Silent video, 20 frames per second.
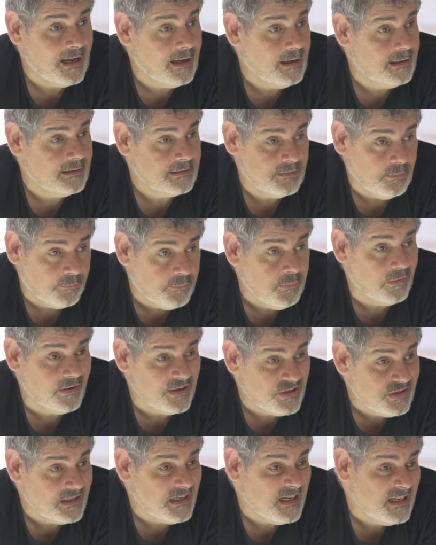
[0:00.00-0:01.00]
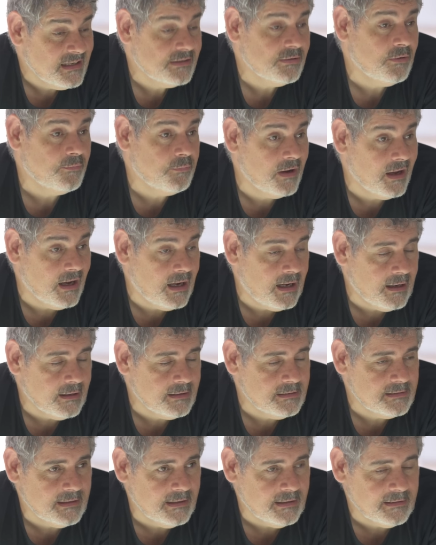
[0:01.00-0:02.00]
a software engineer, software
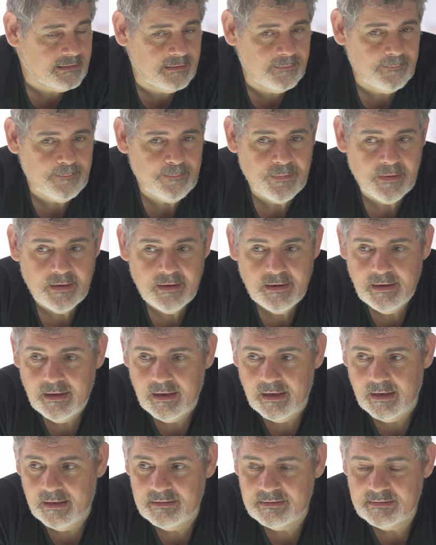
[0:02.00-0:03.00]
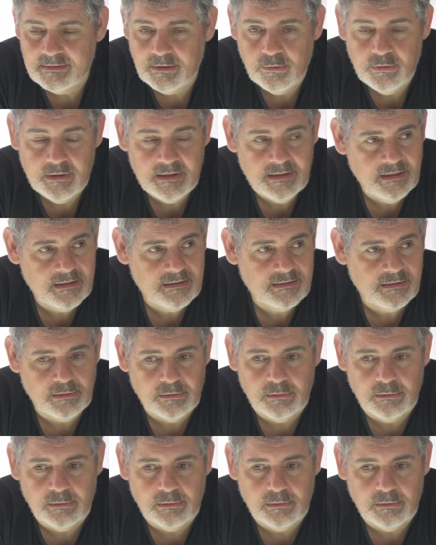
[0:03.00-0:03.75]
architect, and so he does